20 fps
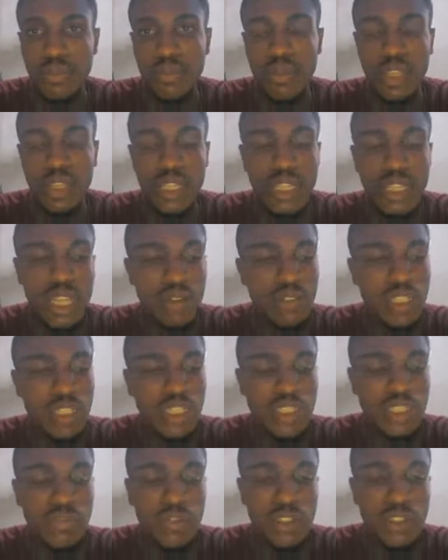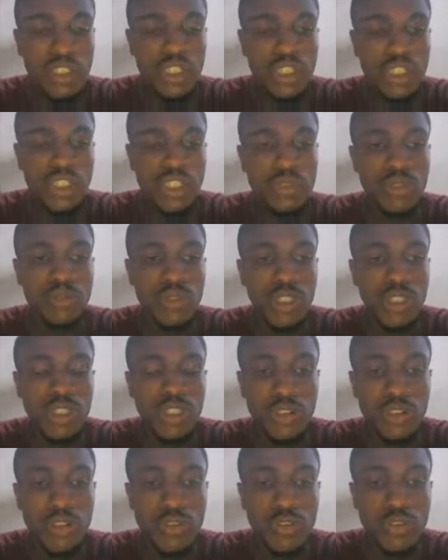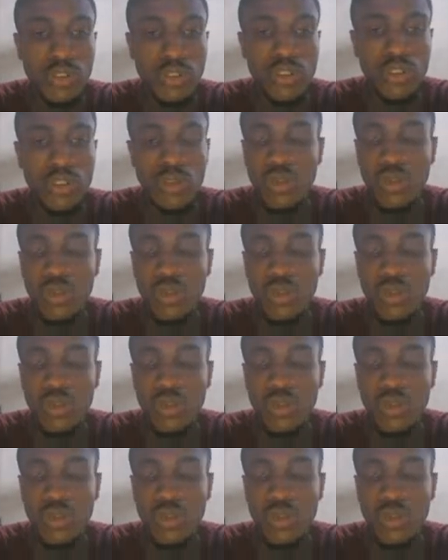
Now, the reason for this is pretty obvious.